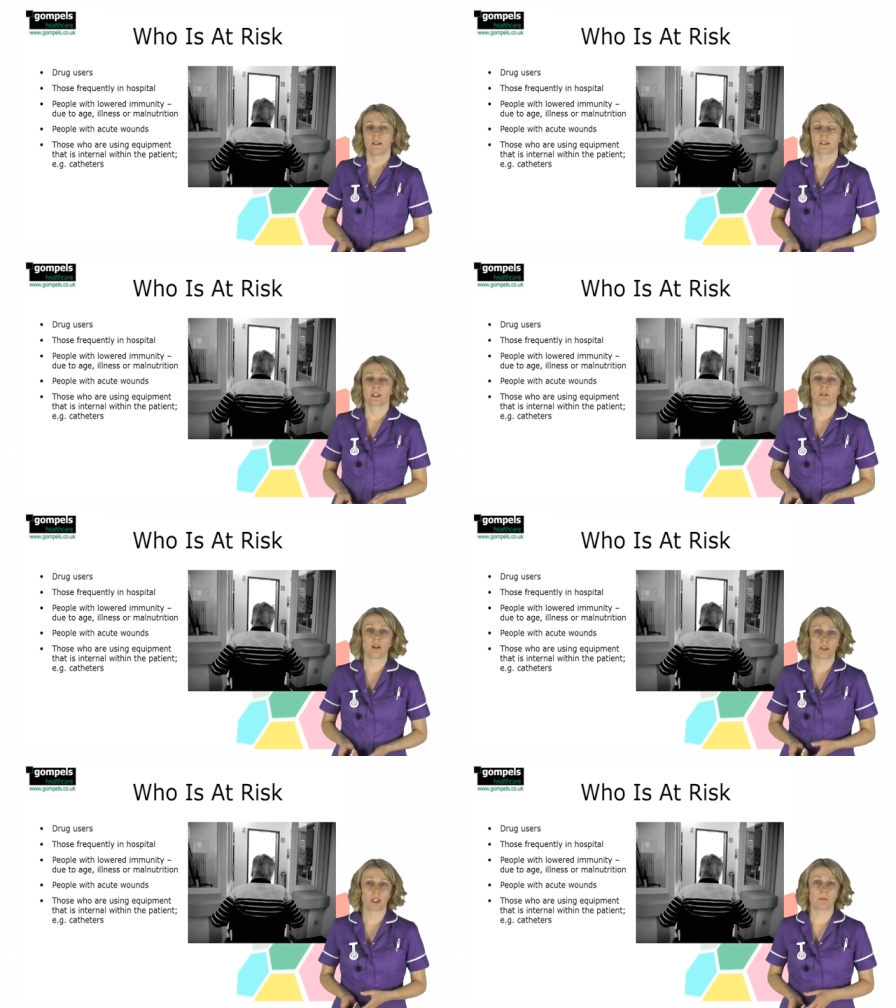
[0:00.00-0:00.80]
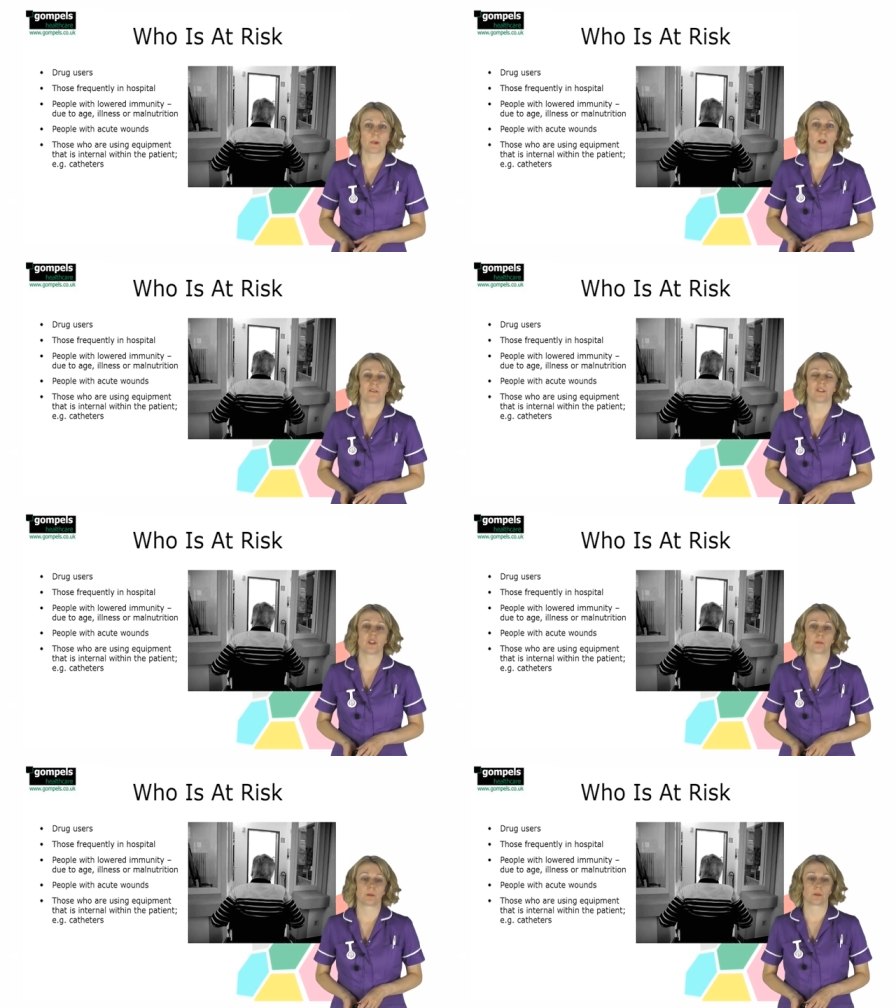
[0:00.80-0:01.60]
So there are a number of
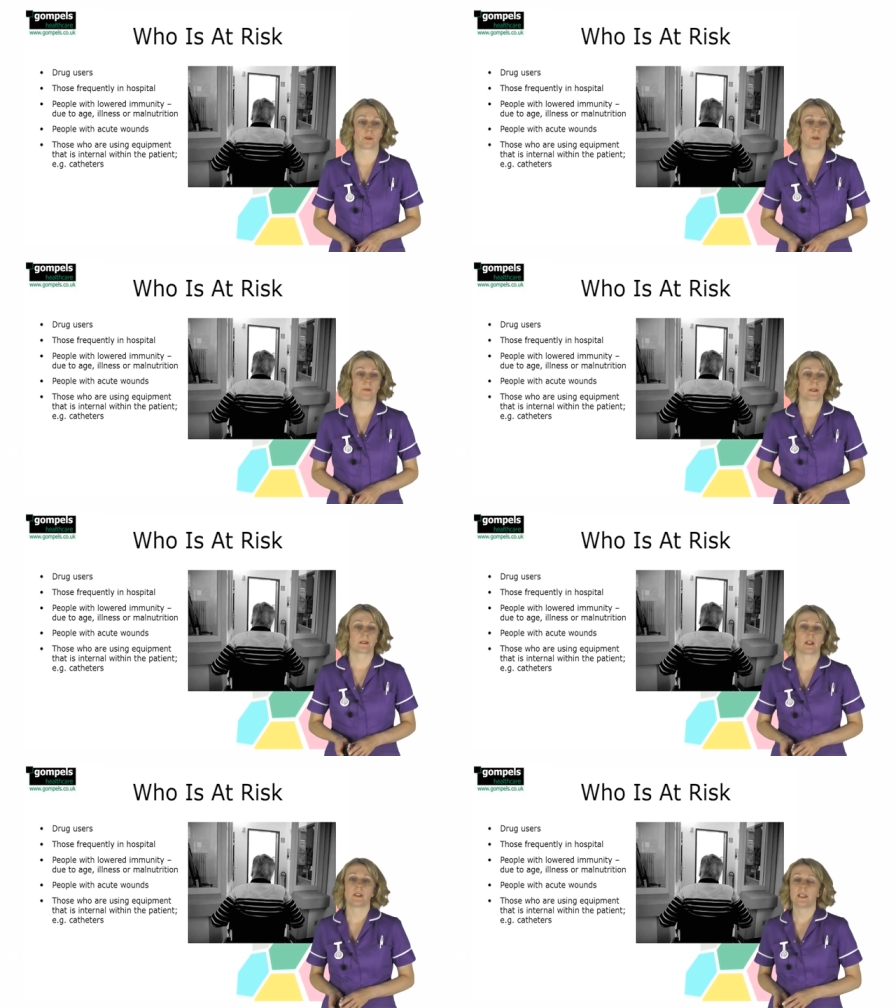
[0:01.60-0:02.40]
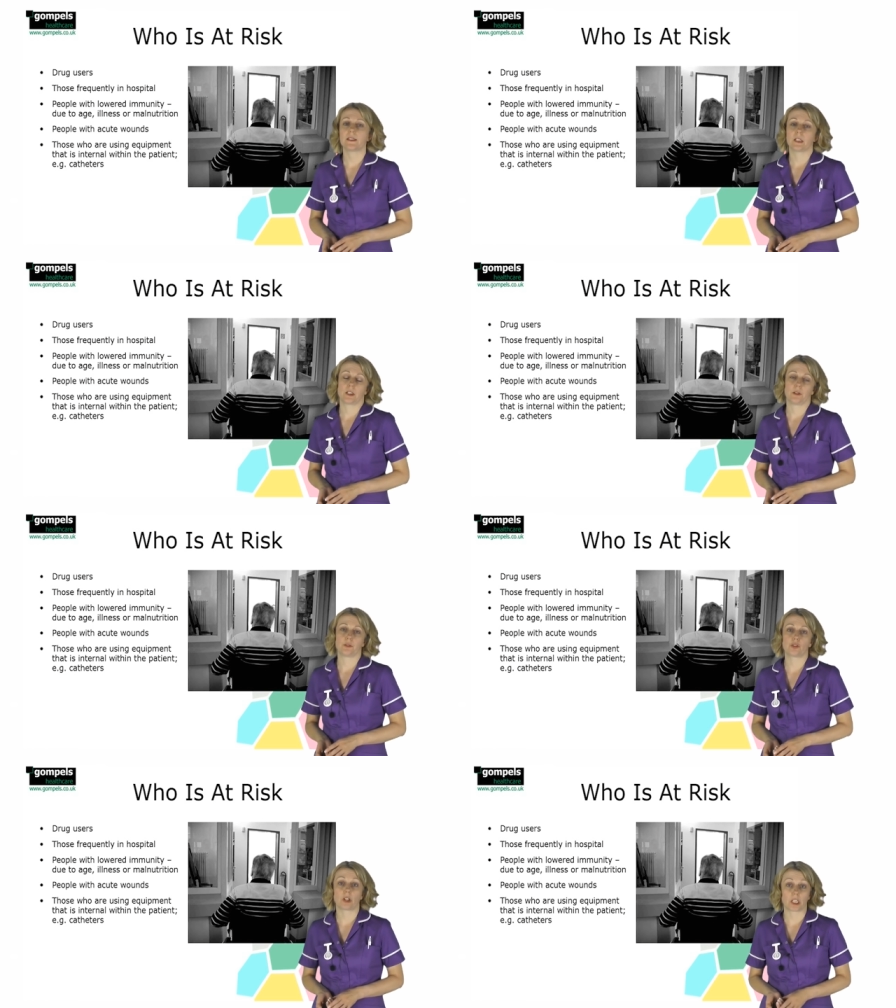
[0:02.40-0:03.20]
vulnerable groups, and these include
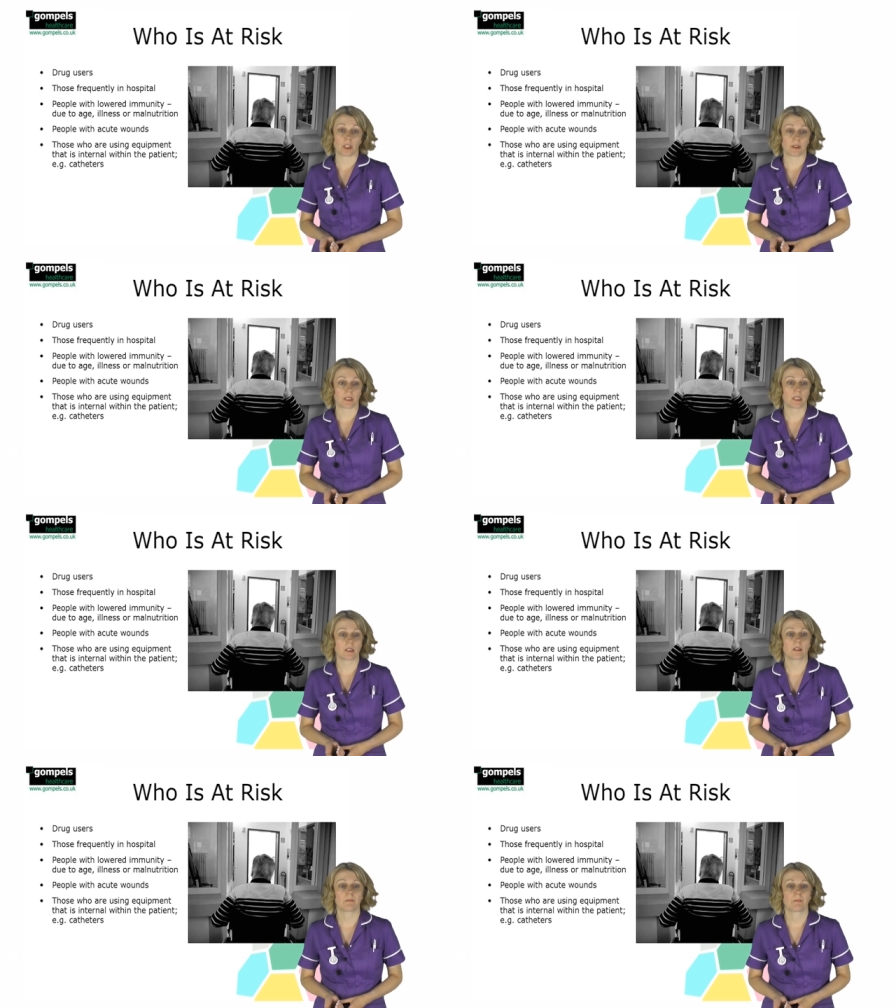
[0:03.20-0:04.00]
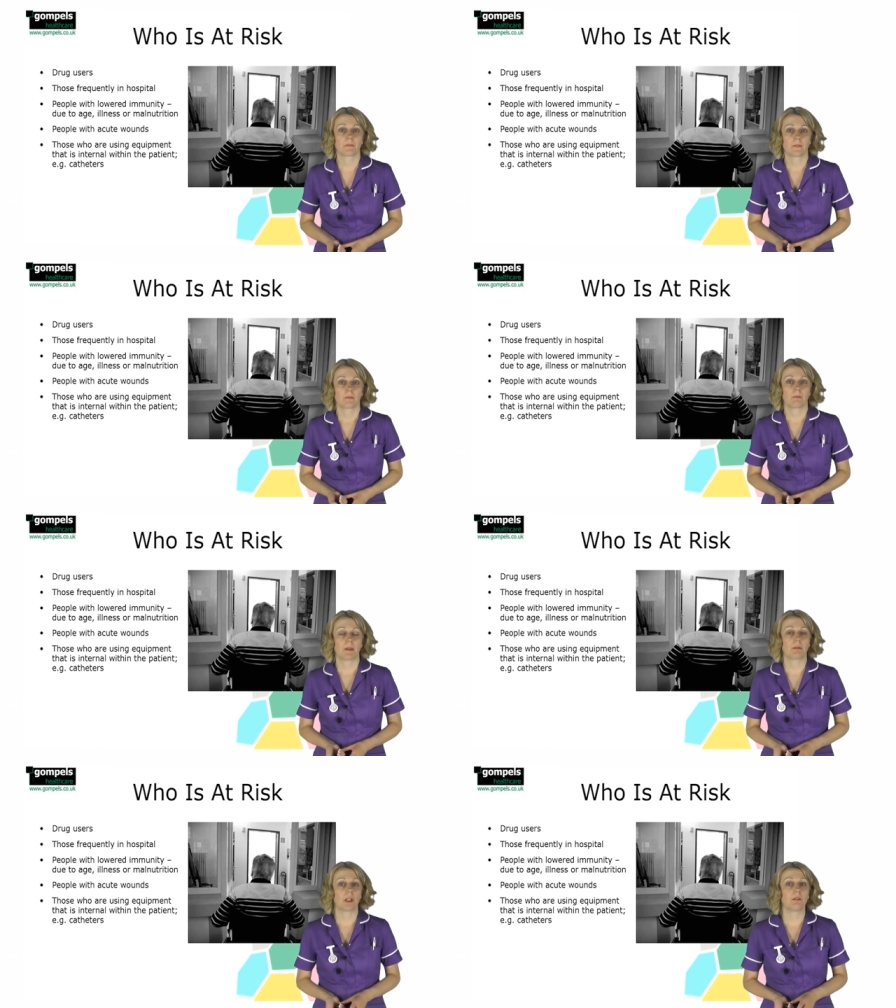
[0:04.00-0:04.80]
drug users,
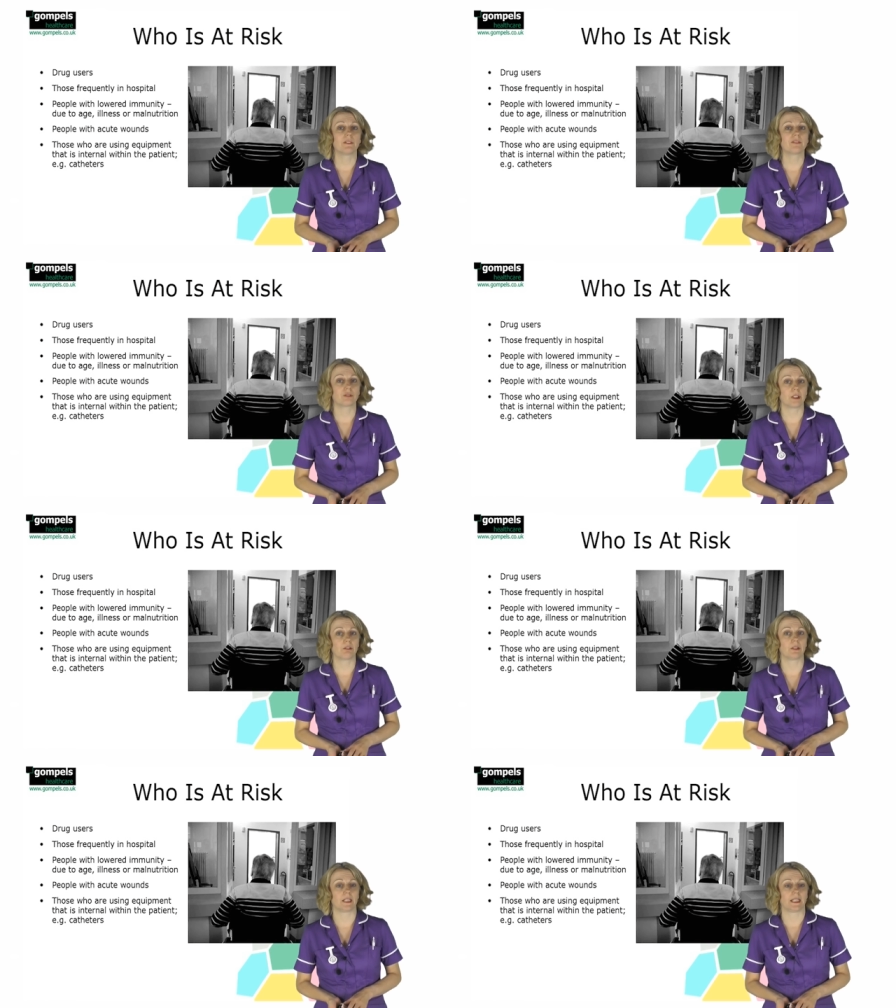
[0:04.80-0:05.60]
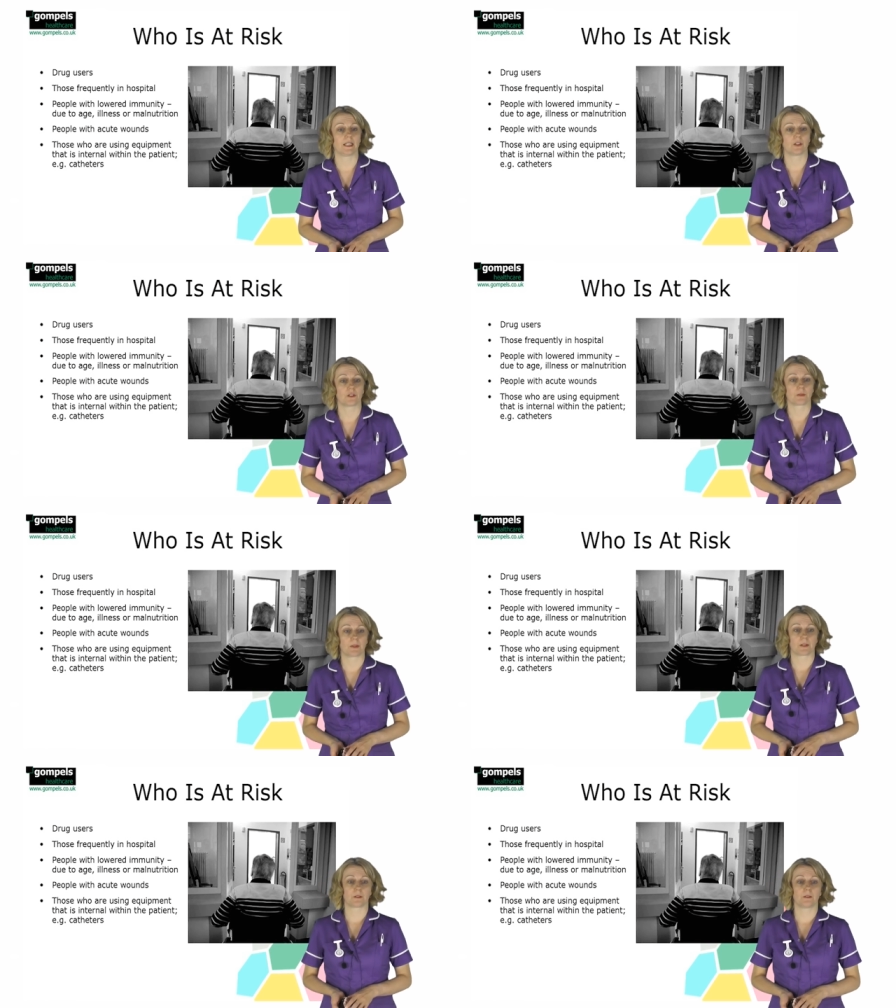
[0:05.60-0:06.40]
people who are frequently in
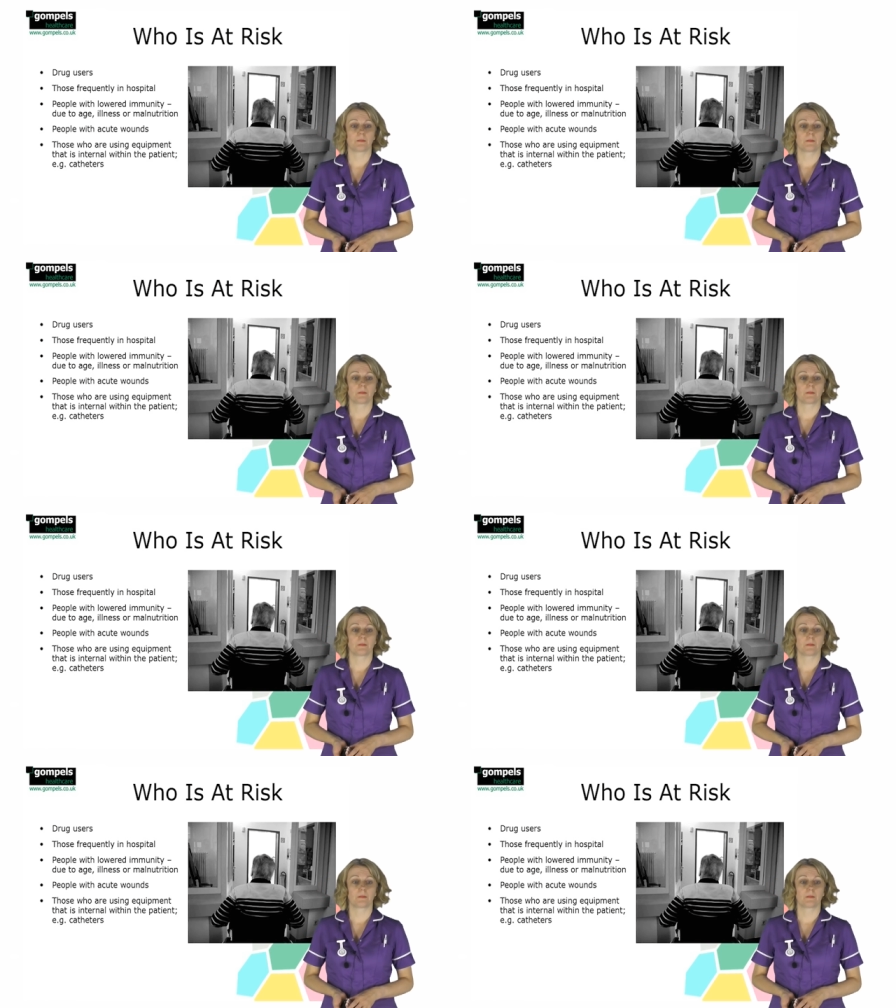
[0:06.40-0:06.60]
hospital,